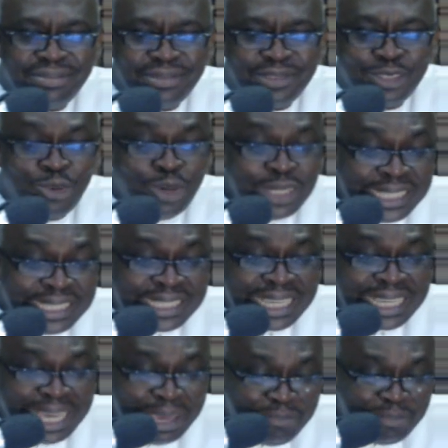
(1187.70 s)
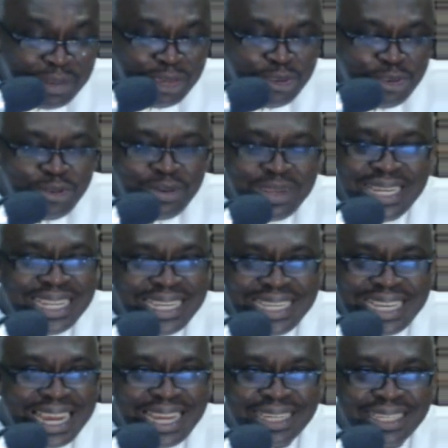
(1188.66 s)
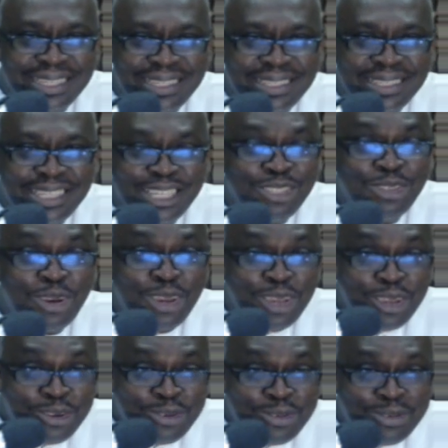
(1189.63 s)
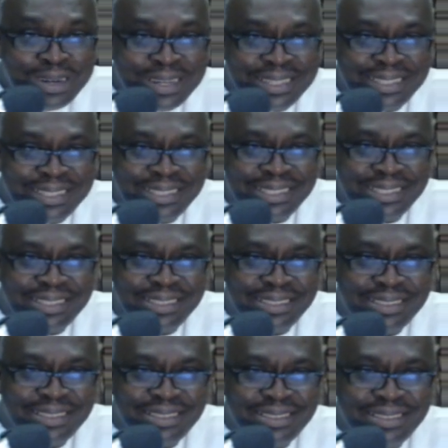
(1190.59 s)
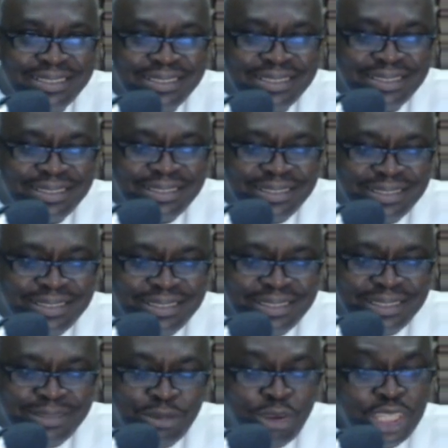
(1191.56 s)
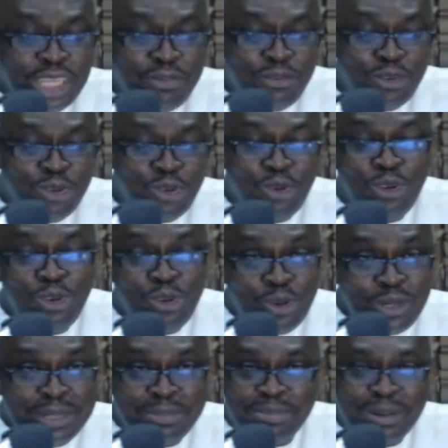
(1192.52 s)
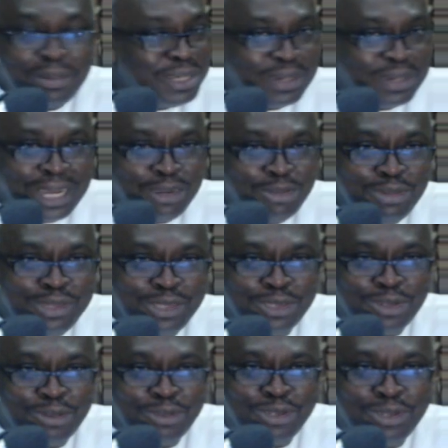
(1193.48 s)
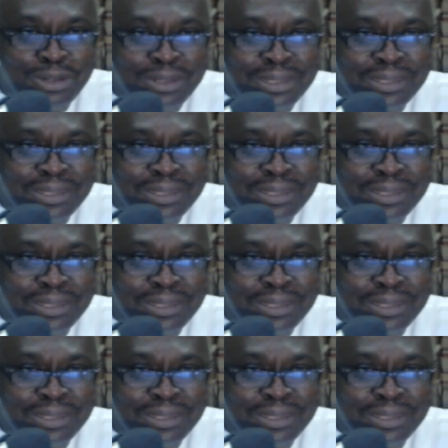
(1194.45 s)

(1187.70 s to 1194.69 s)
What is keeping you in the dark is your ignorance. But if you don't know the problem, you can't know the solution.